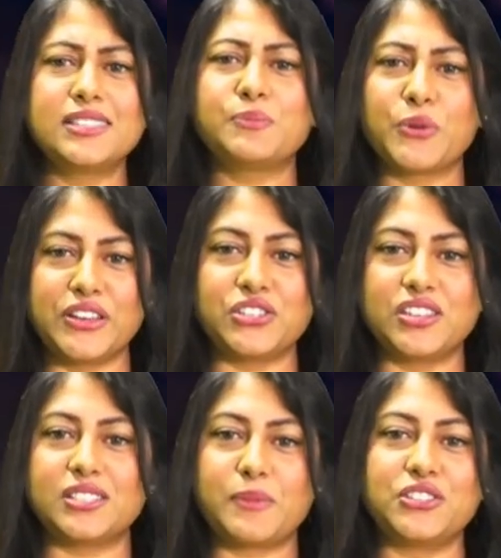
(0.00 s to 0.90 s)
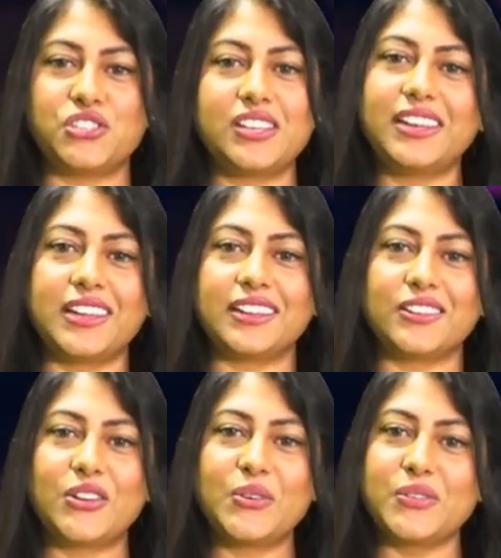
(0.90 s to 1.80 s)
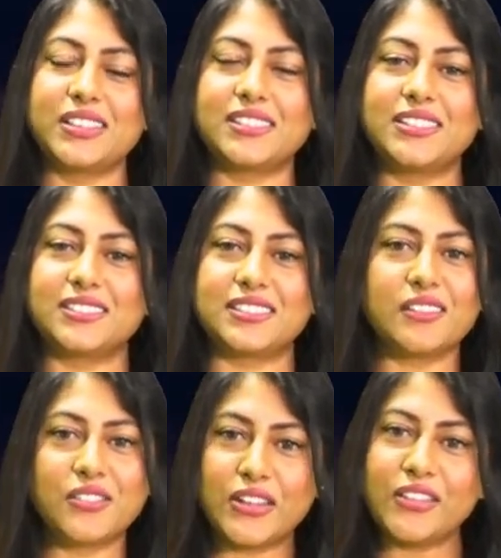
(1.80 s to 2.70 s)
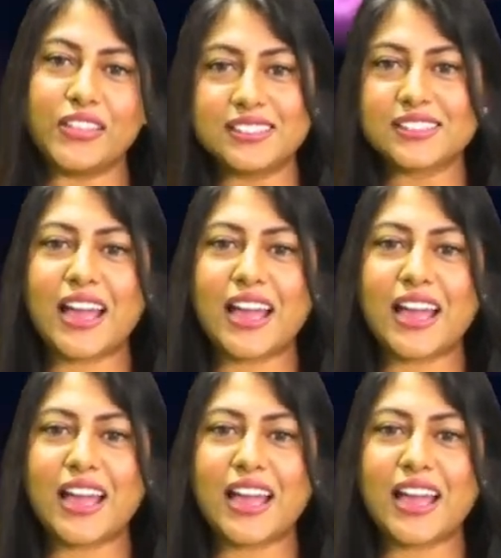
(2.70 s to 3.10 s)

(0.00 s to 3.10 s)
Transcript: inspiration is much needed. You know, it's it's it's